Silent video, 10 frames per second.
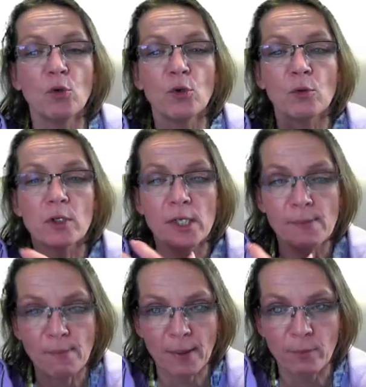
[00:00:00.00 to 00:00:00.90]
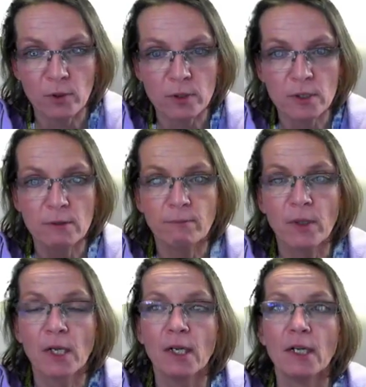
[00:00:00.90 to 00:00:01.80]
to your team
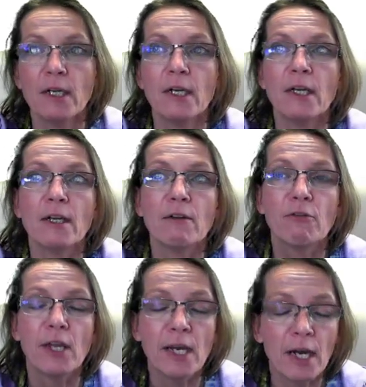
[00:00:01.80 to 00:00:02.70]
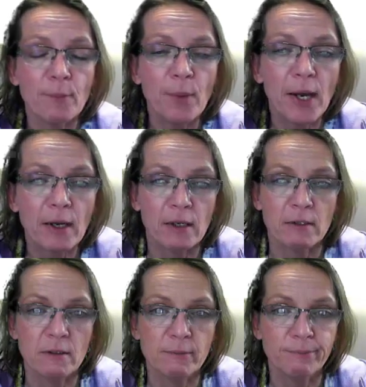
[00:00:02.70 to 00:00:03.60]
members, if they
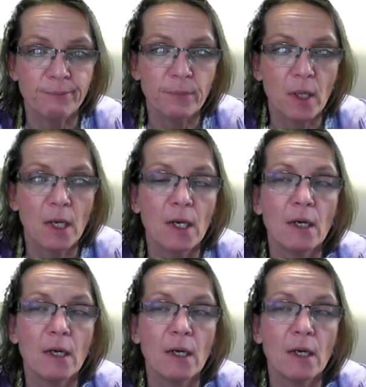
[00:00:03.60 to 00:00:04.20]
unpack it,